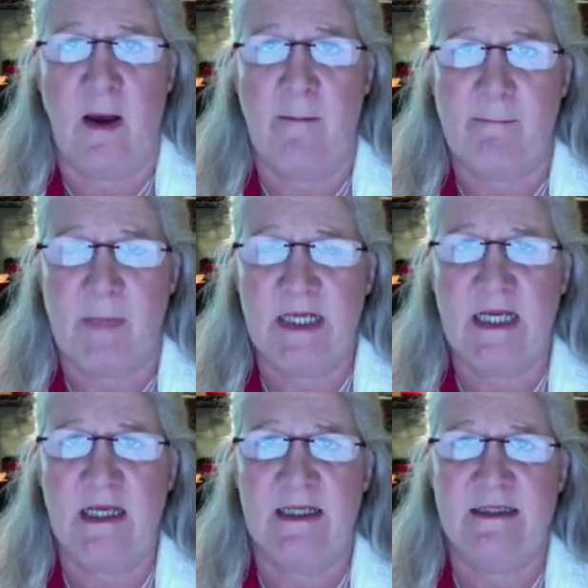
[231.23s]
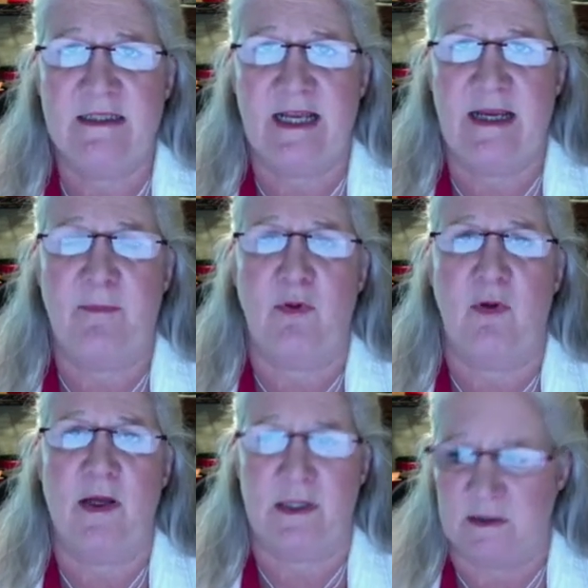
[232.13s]
money is a
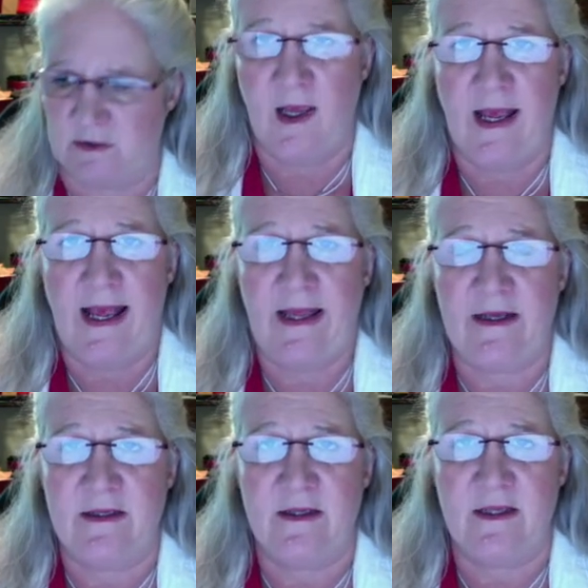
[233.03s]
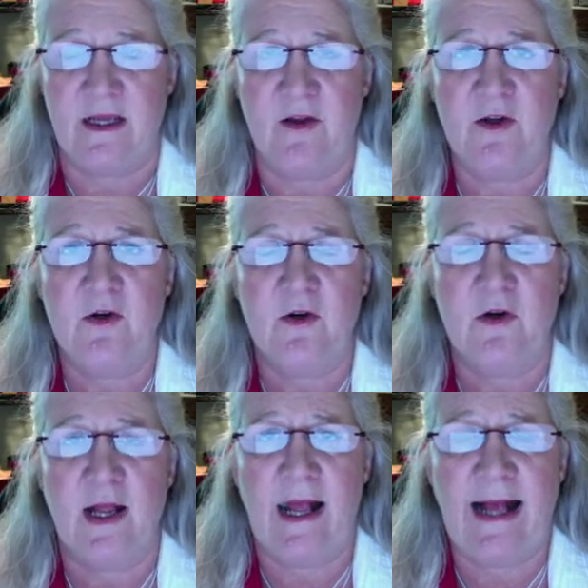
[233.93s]
product, and the other
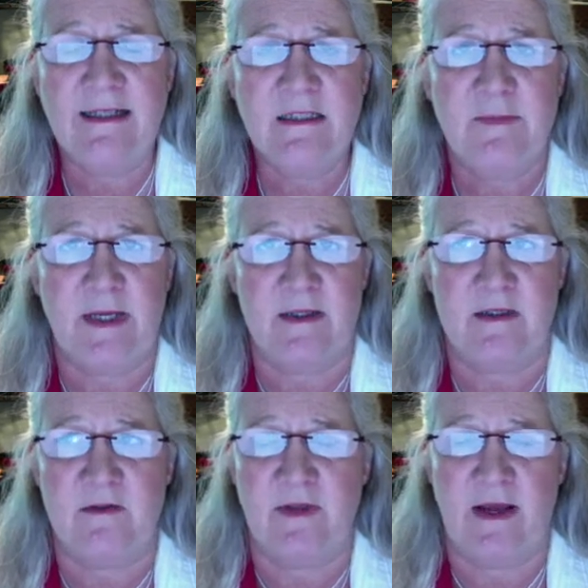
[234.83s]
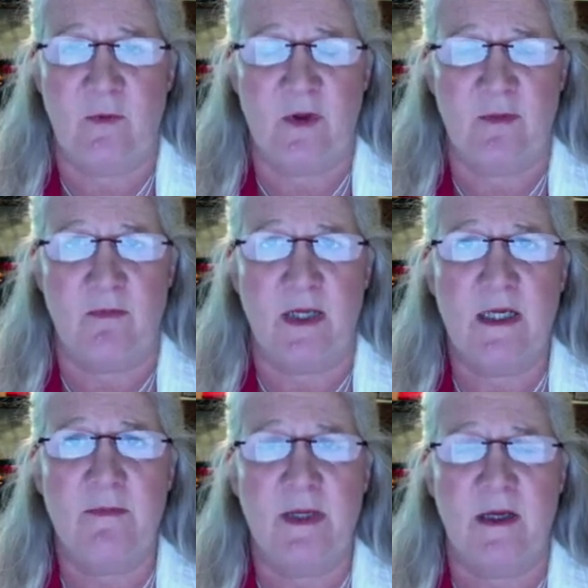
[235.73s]
aspect of that, with money
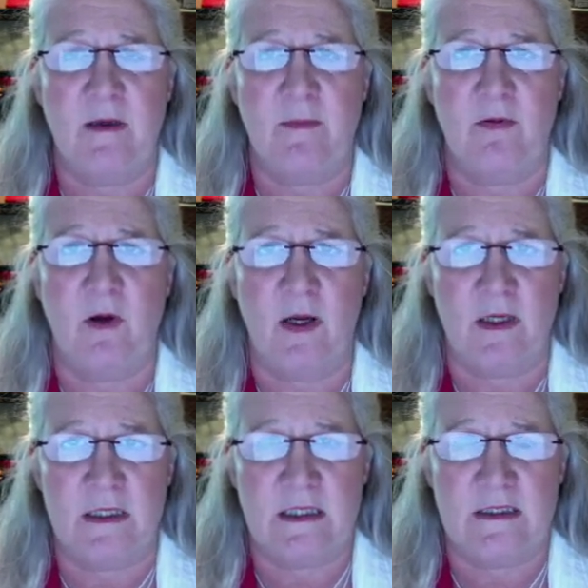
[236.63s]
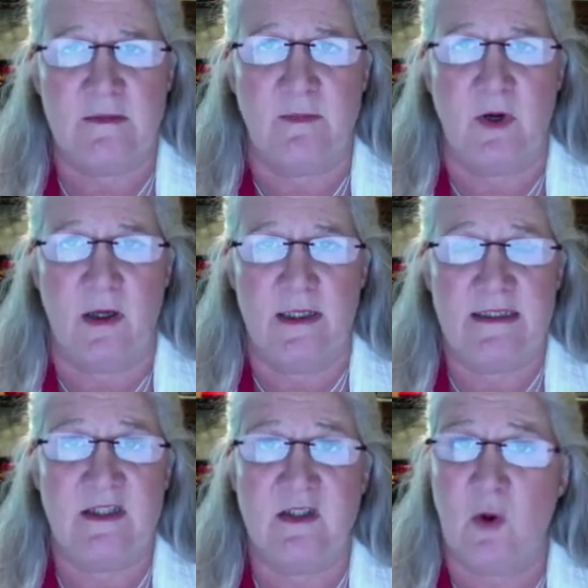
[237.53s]
being a product that is bought and
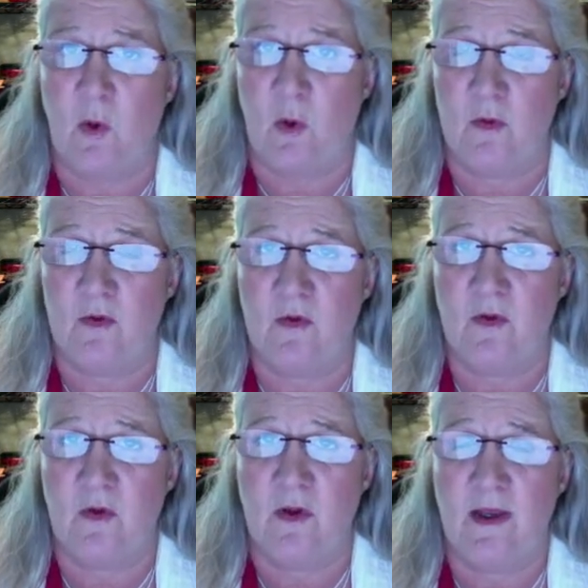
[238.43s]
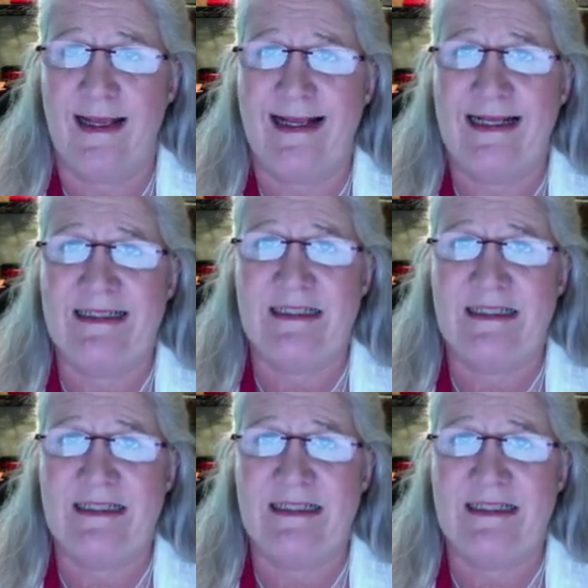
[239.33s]
sold, is